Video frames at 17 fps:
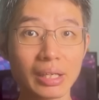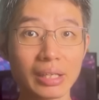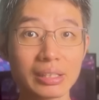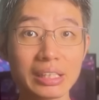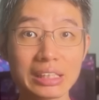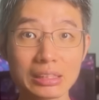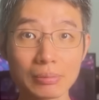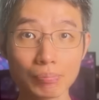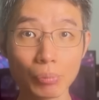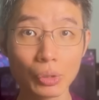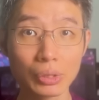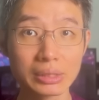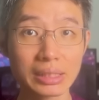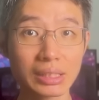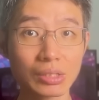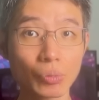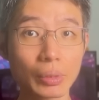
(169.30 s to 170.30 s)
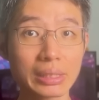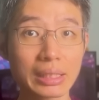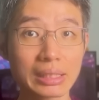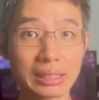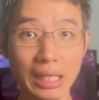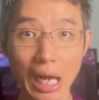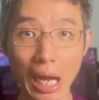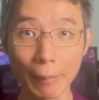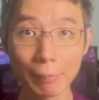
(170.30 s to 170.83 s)
This puts it within
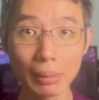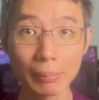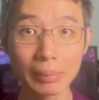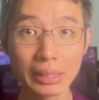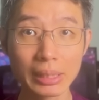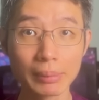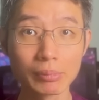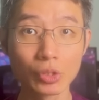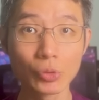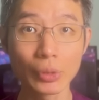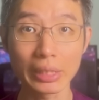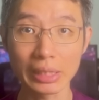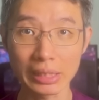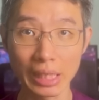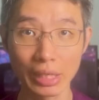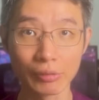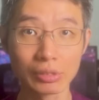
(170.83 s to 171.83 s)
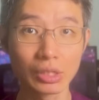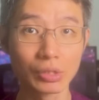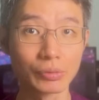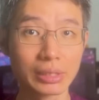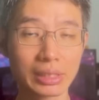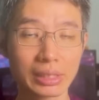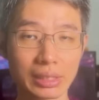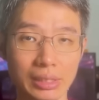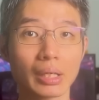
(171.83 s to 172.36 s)
the upper medium grade
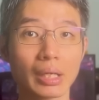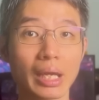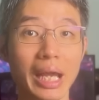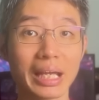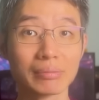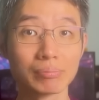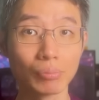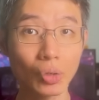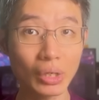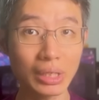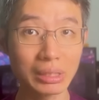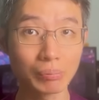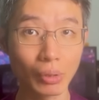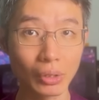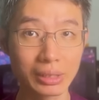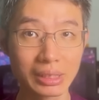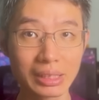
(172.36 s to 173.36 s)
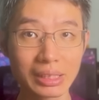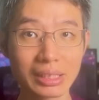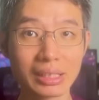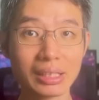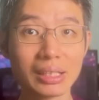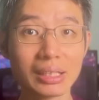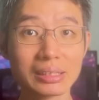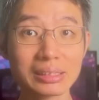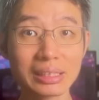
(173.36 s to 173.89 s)
territory. And more importantly,
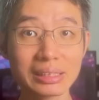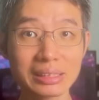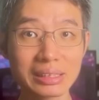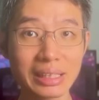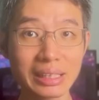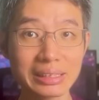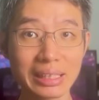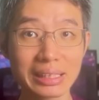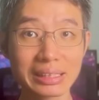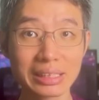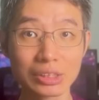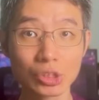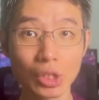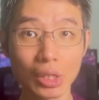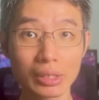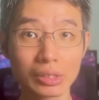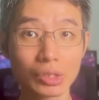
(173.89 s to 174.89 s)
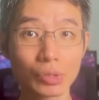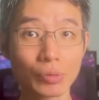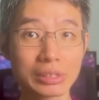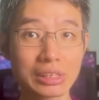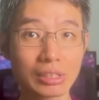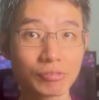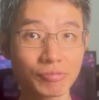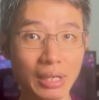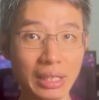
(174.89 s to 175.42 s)
since this is a short
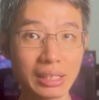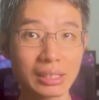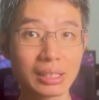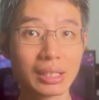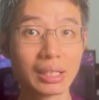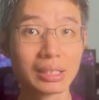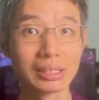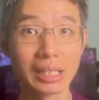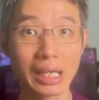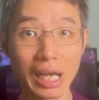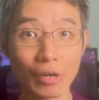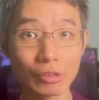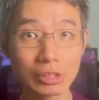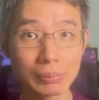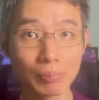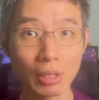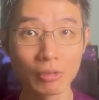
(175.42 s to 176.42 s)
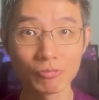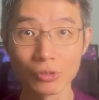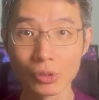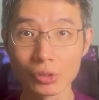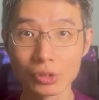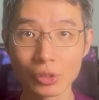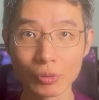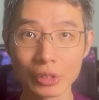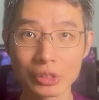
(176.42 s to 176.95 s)
duration fund, the average portfolio
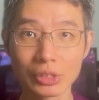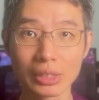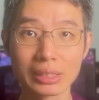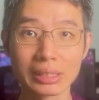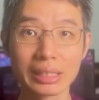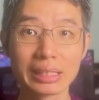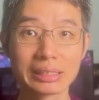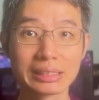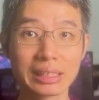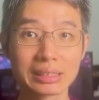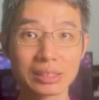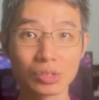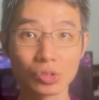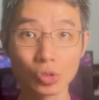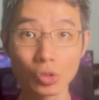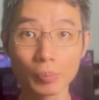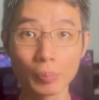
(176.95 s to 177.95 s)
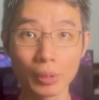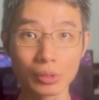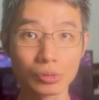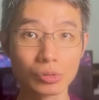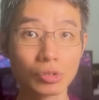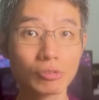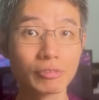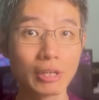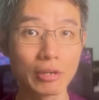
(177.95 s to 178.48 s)
duration is just
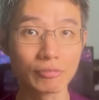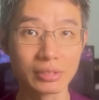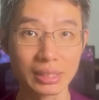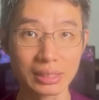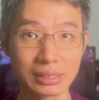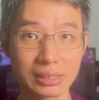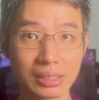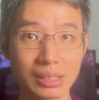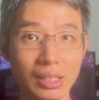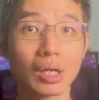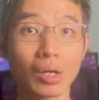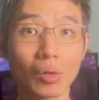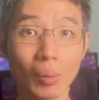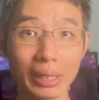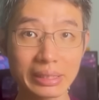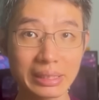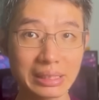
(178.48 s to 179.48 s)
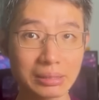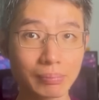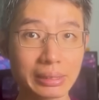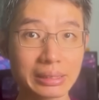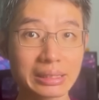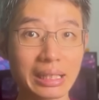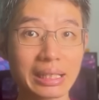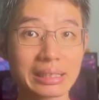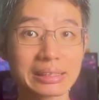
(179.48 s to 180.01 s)
2.25 years. What this
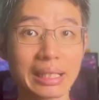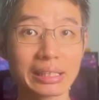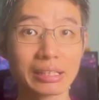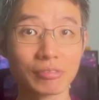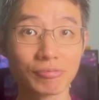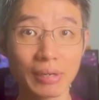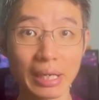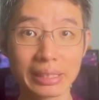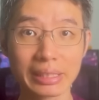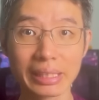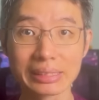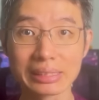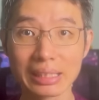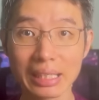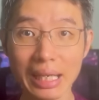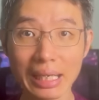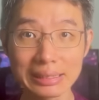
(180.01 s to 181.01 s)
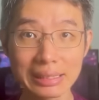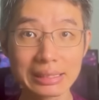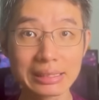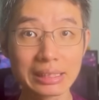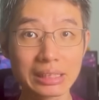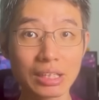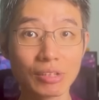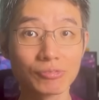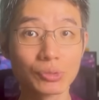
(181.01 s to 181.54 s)
means is that the fund is less
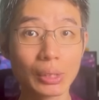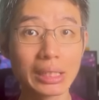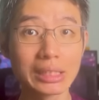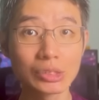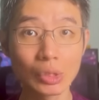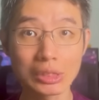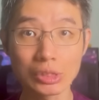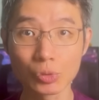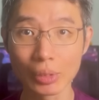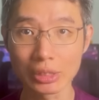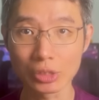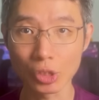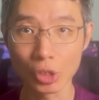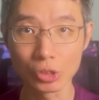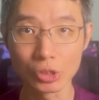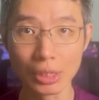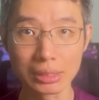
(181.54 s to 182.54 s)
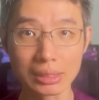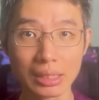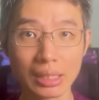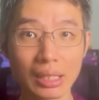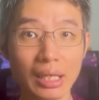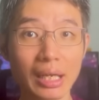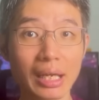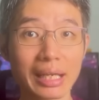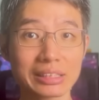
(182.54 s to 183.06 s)
sensitive to interest rate changes
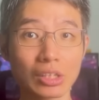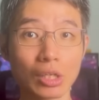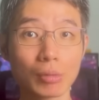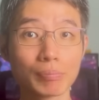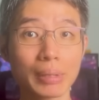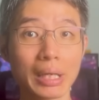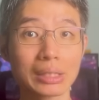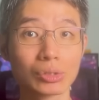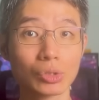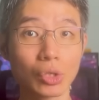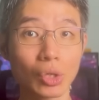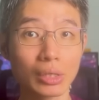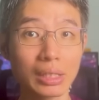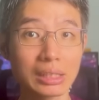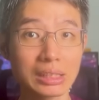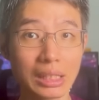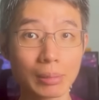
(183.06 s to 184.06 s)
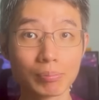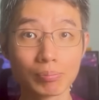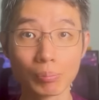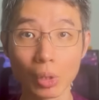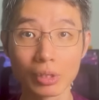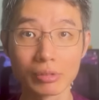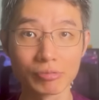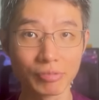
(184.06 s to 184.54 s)
as compared to longer term bond